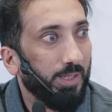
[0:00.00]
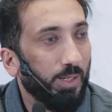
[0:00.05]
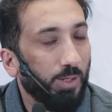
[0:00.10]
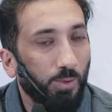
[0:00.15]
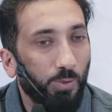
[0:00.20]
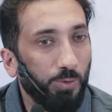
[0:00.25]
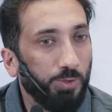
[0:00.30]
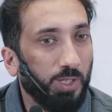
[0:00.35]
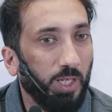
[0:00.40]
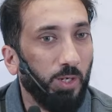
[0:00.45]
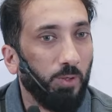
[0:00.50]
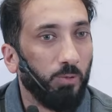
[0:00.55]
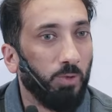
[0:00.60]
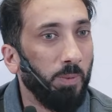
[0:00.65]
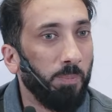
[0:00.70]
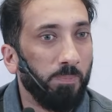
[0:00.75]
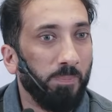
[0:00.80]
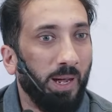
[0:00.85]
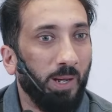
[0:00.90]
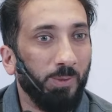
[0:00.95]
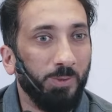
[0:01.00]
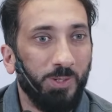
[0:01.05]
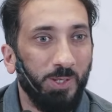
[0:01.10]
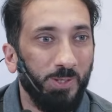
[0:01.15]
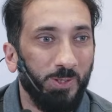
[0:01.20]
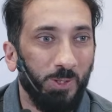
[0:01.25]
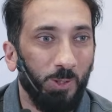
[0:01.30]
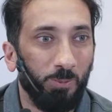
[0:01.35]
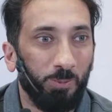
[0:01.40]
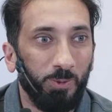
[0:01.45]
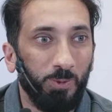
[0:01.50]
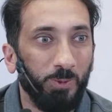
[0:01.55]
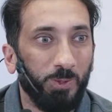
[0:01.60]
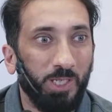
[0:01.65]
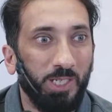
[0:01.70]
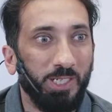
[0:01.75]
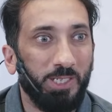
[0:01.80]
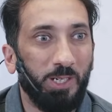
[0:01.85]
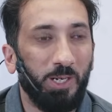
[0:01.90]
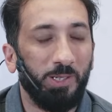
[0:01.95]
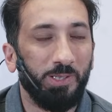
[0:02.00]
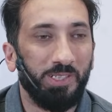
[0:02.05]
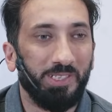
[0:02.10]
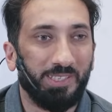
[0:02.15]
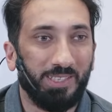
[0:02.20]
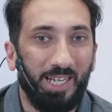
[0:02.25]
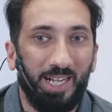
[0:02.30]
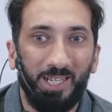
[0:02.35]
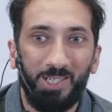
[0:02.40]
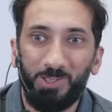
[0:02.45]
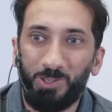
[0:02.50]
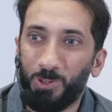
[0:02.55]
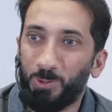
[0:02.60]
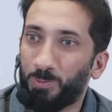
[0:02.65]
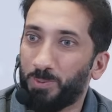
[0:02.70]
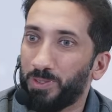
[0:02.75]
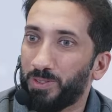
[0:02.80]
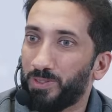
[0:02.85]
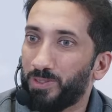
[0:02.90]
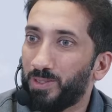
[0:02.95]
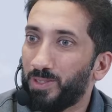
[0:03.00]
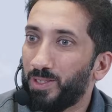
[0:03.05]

Who's going to rip mountains open? Who's going to tear the skies open?